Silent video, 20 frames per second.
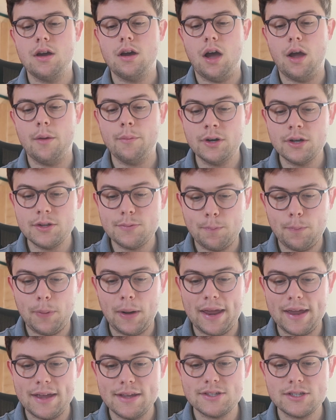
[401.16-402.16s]
I'm going to
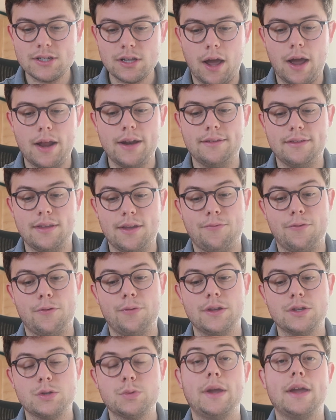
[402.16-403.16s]
play it slightly
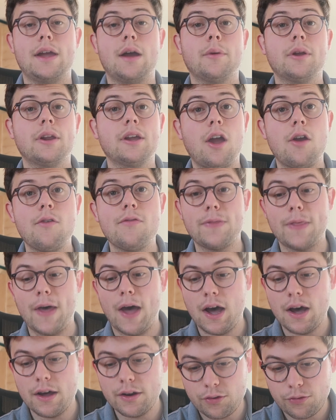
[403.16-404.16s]
different this week. I'm going to go for the
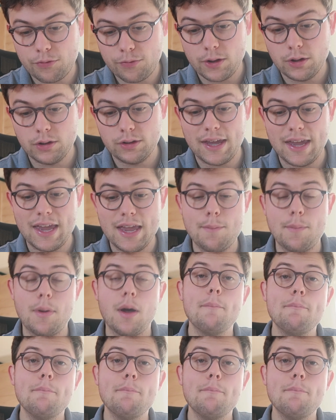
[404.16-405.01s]
Huddersfield keeper,